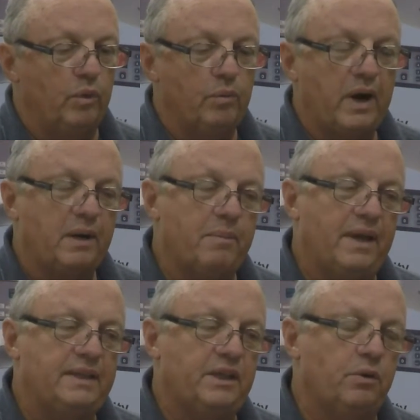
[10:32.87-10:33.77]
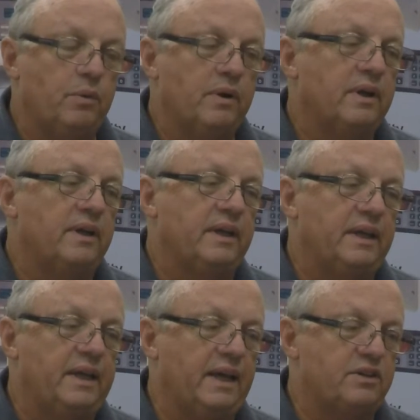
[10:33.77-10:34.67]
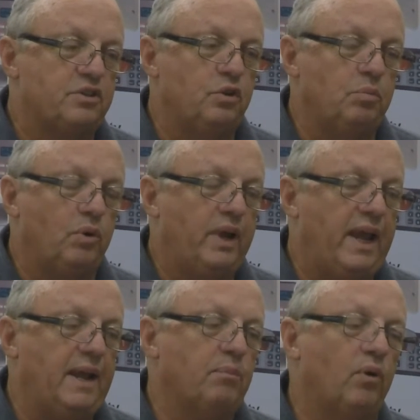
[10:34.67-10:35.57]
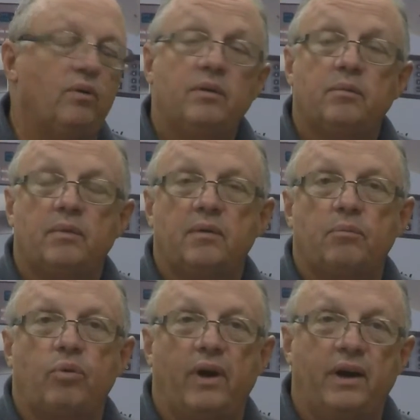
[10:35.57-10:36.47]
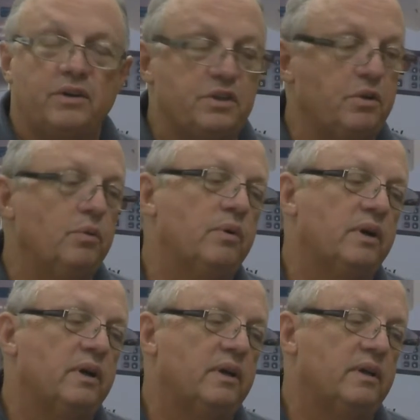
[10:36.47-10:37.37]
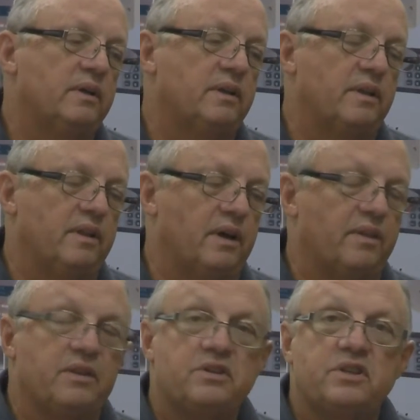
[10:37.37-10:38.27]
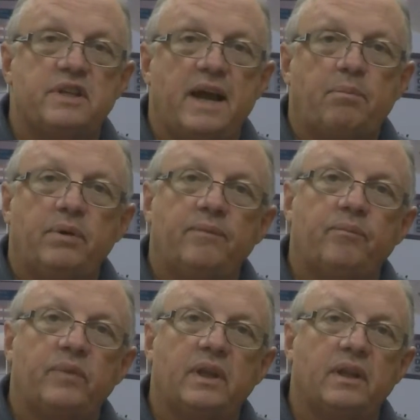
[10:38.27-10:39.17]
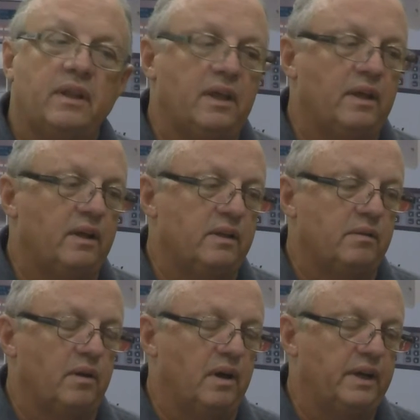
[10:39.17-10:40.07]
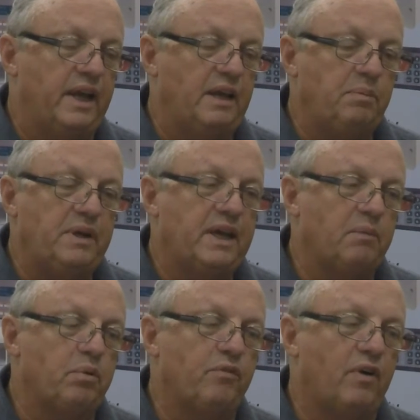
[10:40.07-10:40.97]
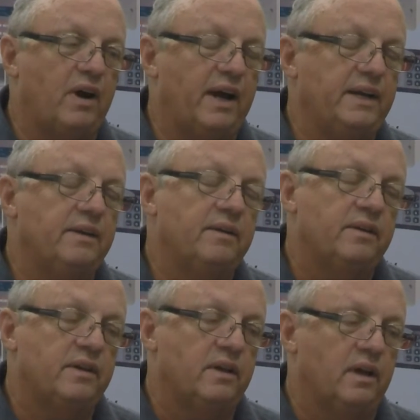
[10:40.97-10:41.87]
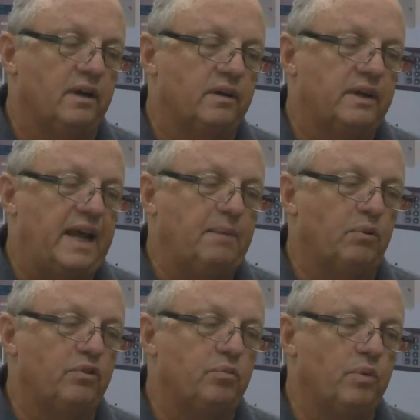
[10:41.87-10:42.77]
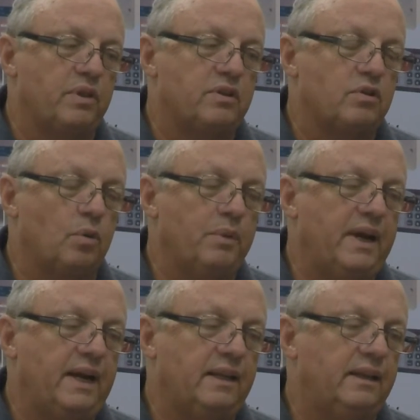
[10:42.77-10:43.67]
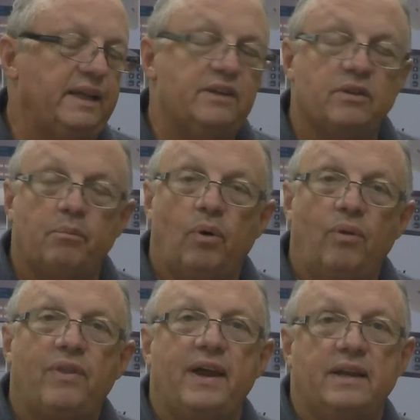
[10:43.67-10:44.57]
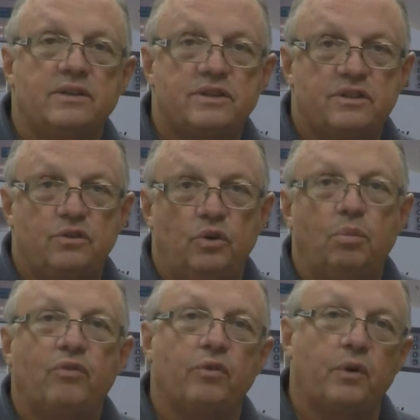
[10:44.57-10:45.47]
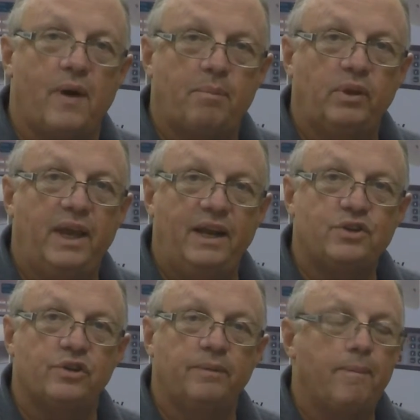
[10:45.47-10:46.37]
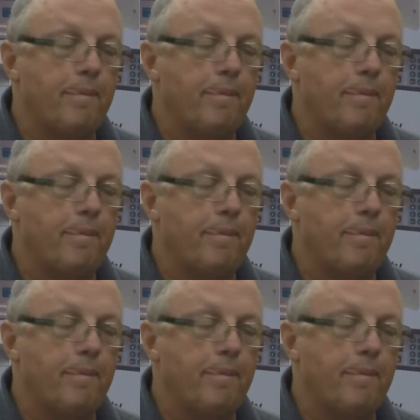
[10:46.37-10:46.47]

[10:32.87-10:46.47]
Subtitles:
We recommend that you get a suitable cable prior to this step. KEP can provide cables with terminated leads on both ends suitable for your application.